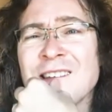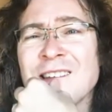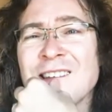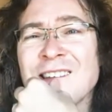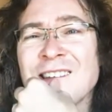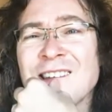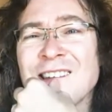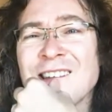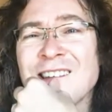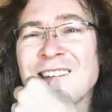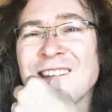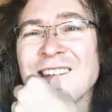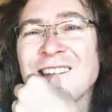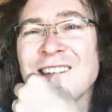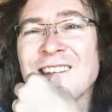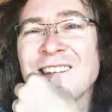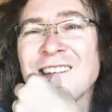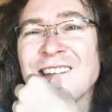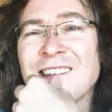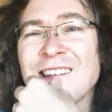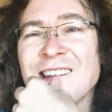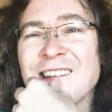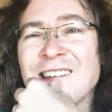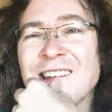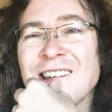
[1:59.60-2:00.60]

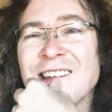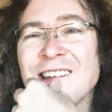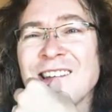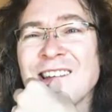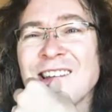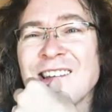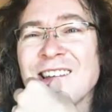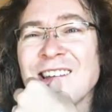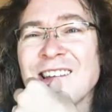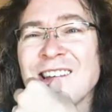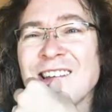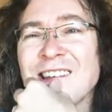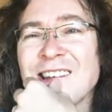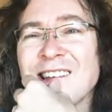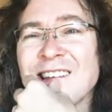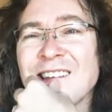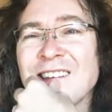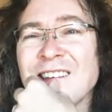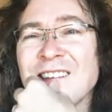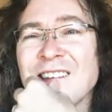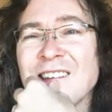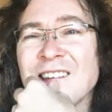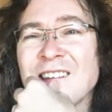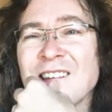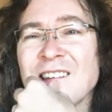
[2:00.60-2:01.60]

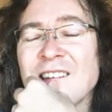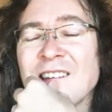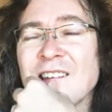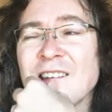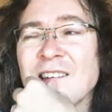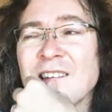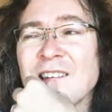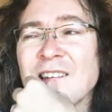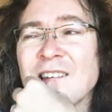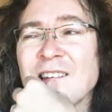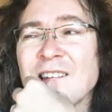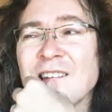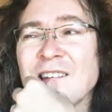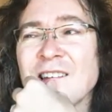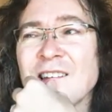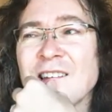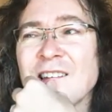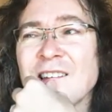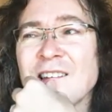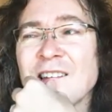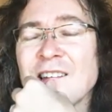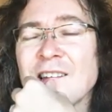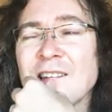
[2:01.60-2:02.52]
[no speech]